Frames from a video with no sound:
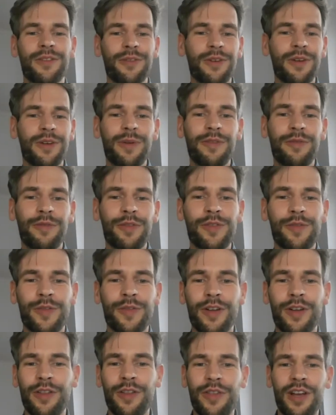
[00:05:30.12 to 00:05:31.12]
I mean, first of
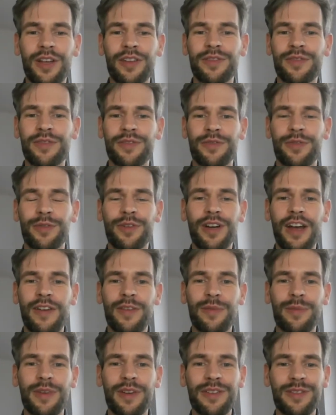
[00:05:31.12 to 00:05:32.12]
all, thanks for having
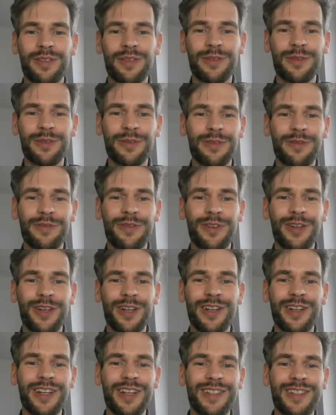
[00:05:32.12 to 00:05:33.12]
me. So,
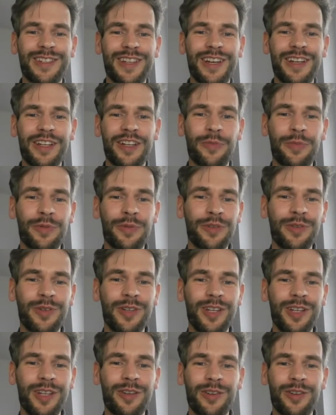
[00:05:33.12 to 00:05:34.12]
very exciting
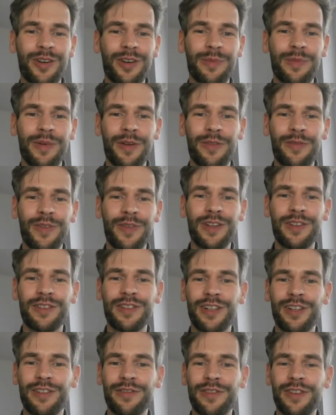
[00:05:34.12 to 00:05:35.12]
opportunity to talk about the feed-in
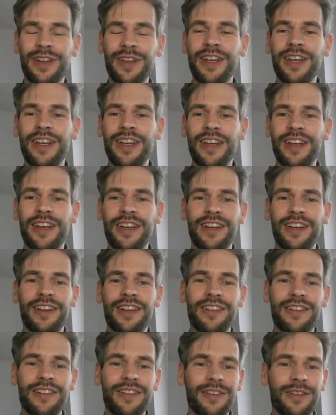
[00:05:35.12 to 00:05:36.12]
tariff
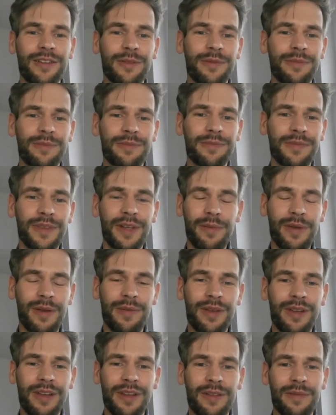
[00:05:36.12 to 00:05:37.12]
and yeah,
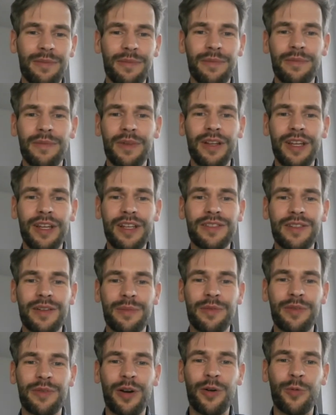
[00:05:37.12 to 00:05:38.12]
maybe lay
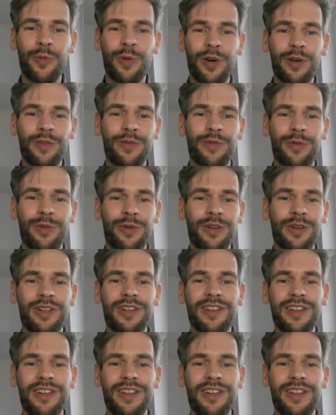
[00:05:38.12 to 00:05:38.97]
some groundwork for